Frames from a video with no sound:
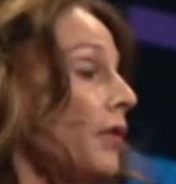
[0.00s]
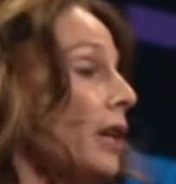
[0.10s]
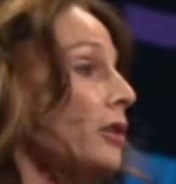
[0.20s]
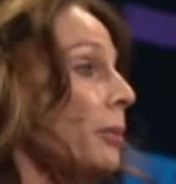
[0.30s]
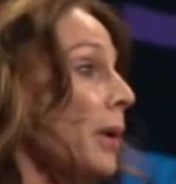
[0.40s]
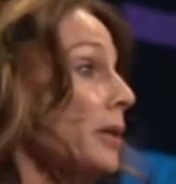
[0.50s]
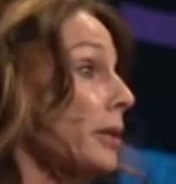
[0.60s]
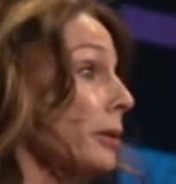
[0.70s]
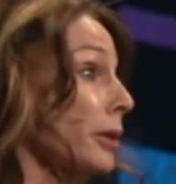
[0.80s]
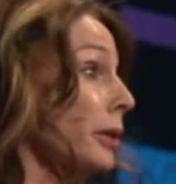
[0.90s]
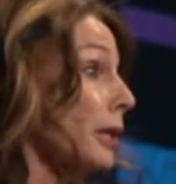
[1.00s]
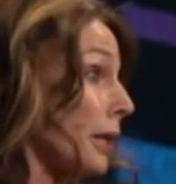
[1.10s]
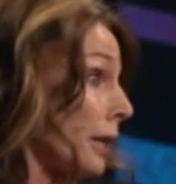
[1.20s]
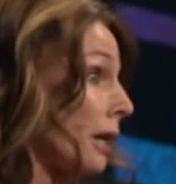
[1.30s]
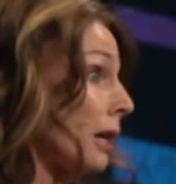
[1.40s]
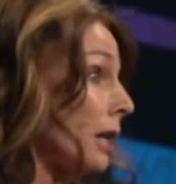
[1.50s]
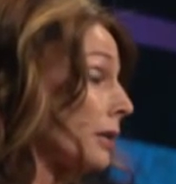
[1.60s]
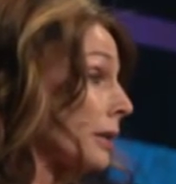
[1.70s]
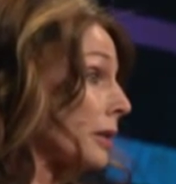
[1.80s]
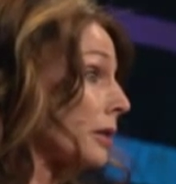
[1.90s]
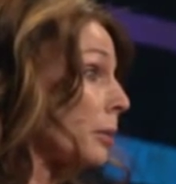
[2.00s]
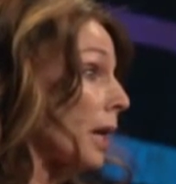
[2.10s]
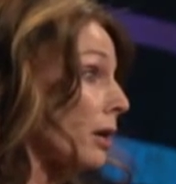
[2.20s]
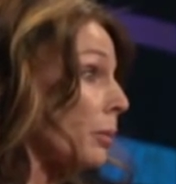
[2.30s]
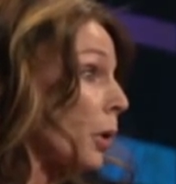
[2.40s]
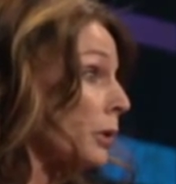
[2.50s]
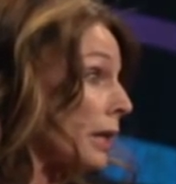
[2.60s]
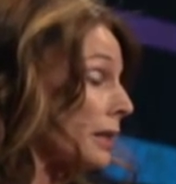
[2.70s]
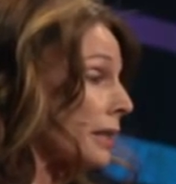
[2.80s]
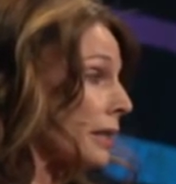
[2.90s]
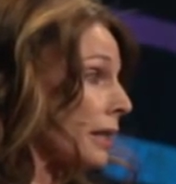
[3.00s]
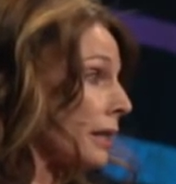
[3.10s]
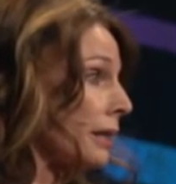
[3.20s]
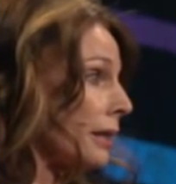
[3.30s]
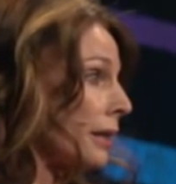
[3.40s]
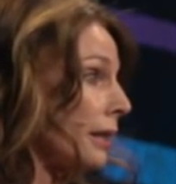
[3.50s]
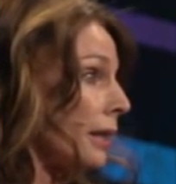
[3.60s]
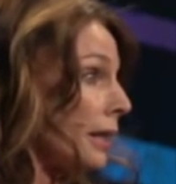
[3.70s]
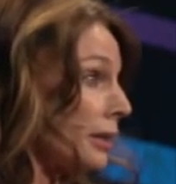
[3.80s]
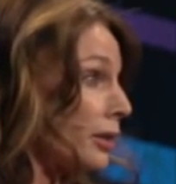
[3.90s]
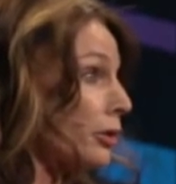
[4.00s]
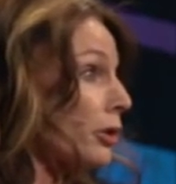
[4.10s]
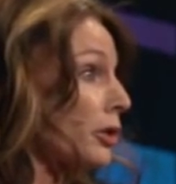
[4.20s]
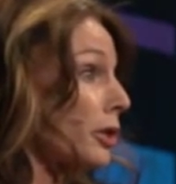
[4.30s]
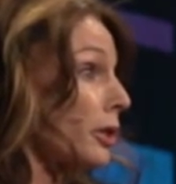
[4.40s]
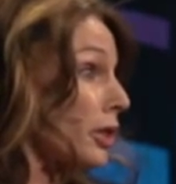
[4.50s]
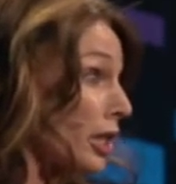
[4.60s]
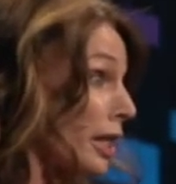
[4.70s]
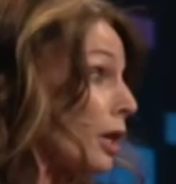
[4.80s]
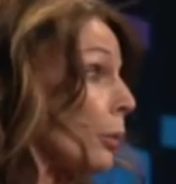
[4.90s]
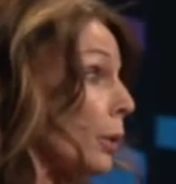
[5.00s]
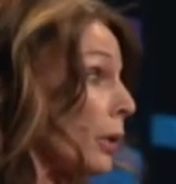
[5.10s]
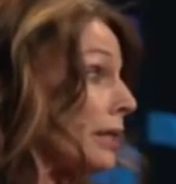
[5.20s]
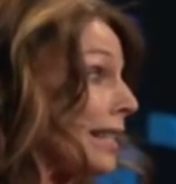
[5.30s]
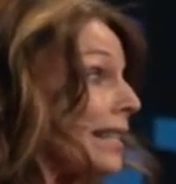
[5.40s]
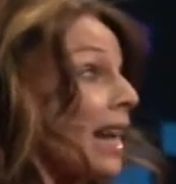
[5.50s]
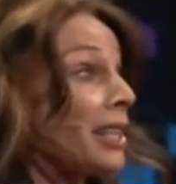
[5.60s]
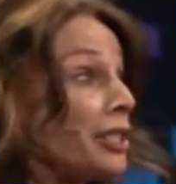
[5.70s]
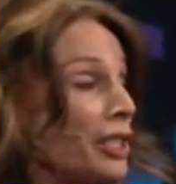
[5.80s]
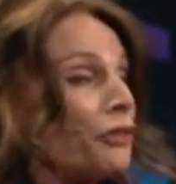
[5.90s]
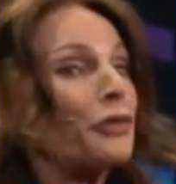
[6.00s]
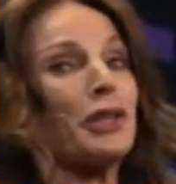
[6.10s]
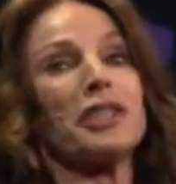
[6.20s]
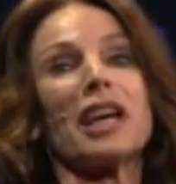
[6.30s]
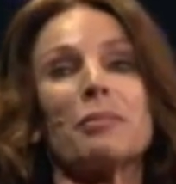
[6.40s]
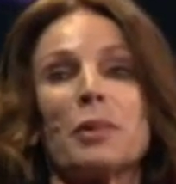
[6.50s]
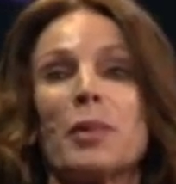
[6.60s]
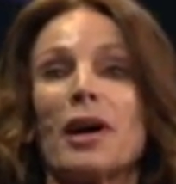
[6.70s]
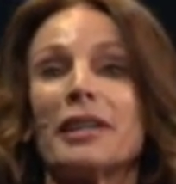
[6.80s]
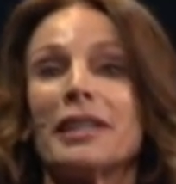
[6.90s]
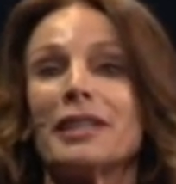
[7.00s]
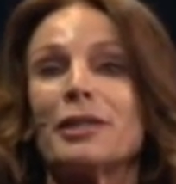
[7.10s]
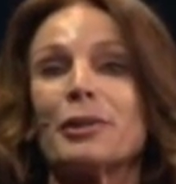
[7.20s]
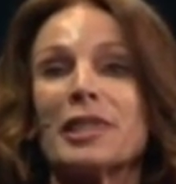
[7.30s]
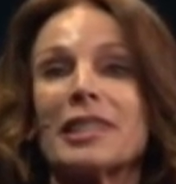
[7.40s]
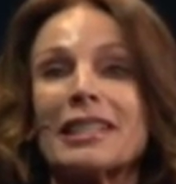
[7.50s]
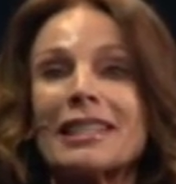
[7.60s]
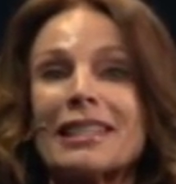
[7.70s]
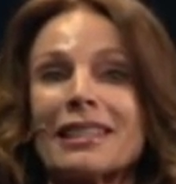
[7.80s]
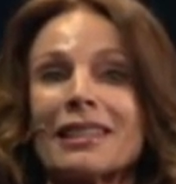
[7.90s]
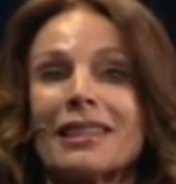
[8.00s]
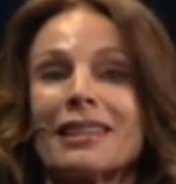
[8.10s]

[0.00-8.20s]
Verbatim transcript: affect our muscular uh, system and our bone density. In zero G, we would need a different type of body to exist.